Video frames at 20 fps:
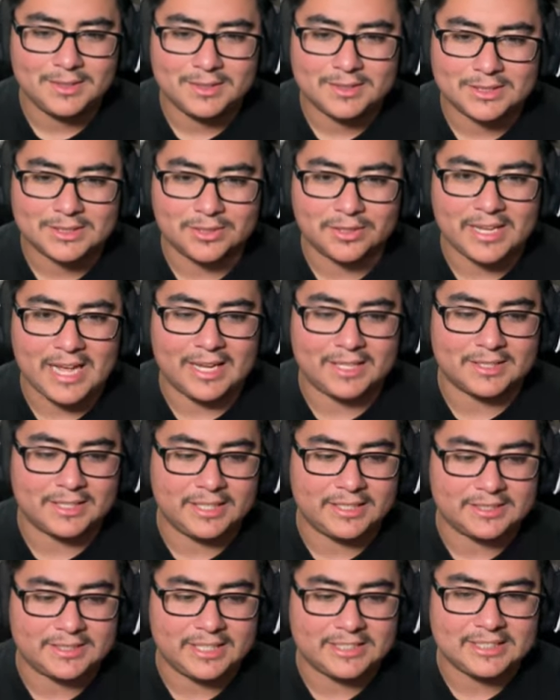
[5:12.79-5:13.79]
So yeah,
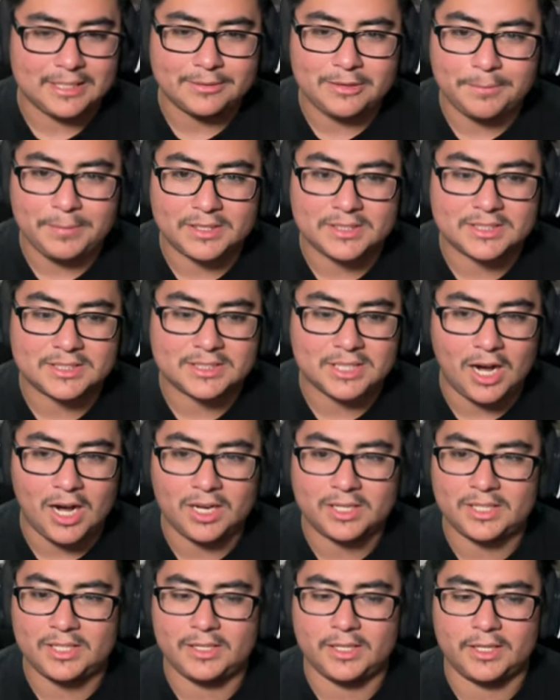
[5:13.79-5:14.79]
they, they seem to be
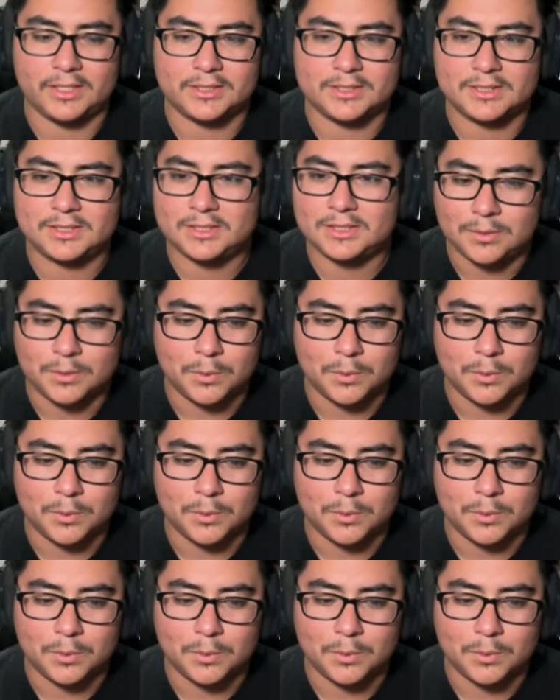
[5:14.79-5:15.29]
stalking us.